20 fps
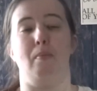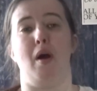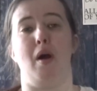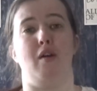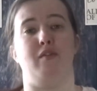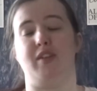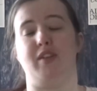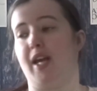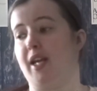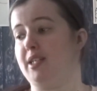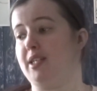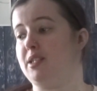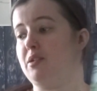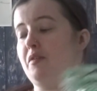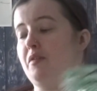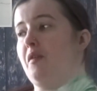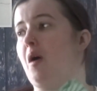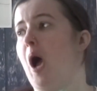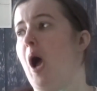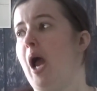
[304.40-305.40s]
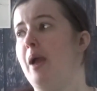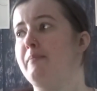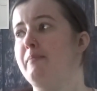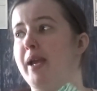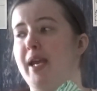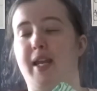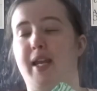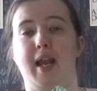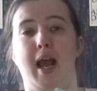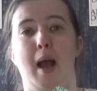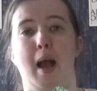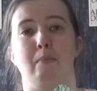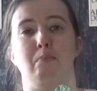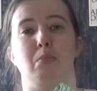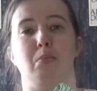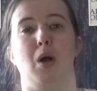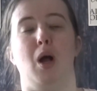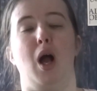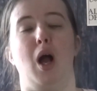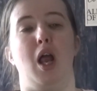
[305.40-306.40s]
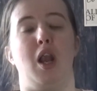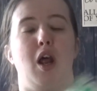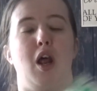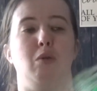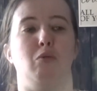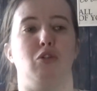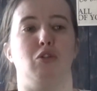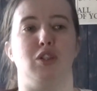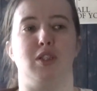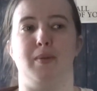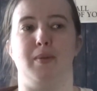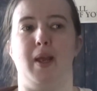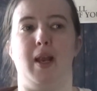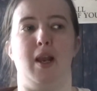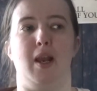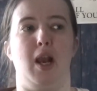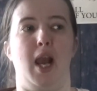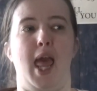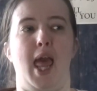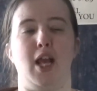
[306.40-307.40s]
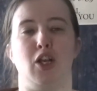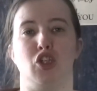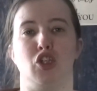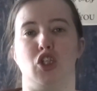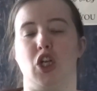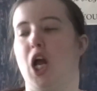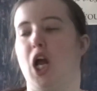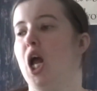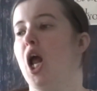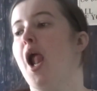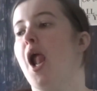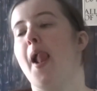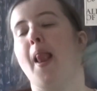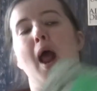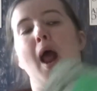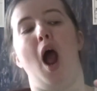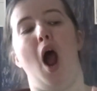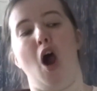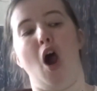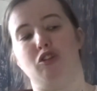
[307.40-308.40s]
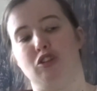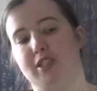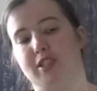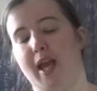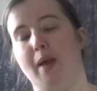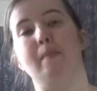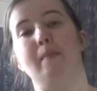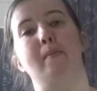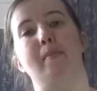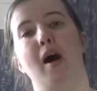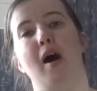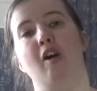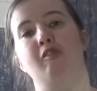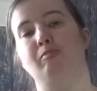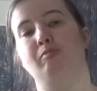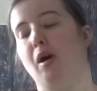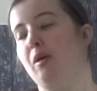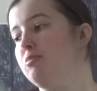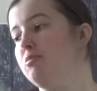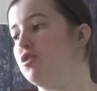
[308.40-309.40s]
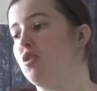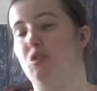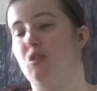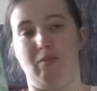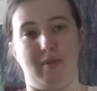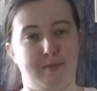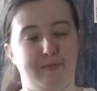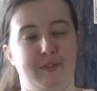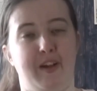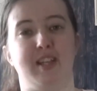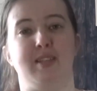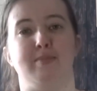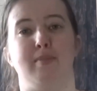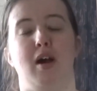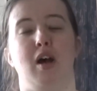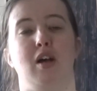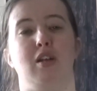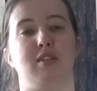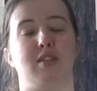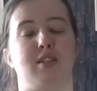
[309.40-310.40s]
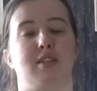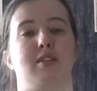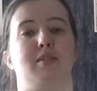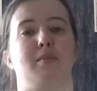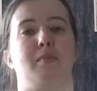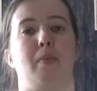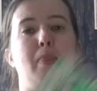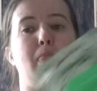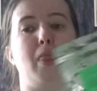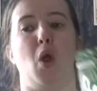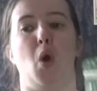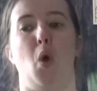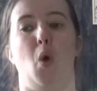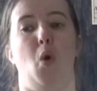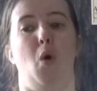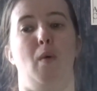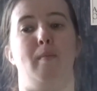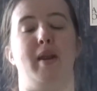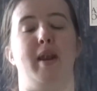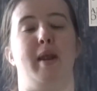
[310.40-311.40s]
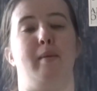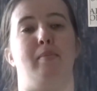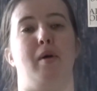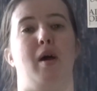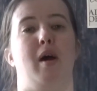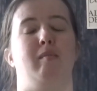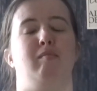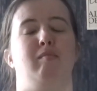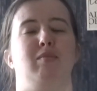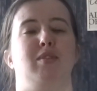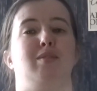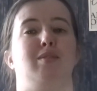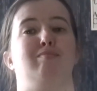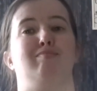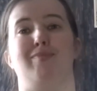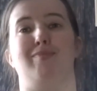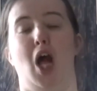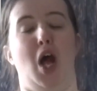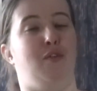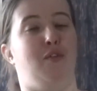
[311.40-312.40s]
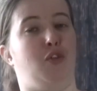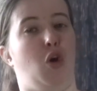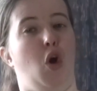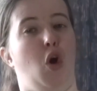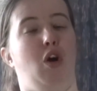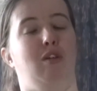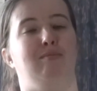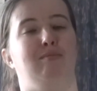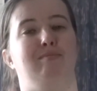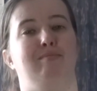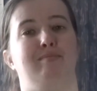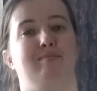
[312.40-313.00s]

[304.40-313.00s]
birthdays. So if I'm making a hamper and I want something a little extra, I'll just get my bath bombs or my face masks or my lip balms that I've got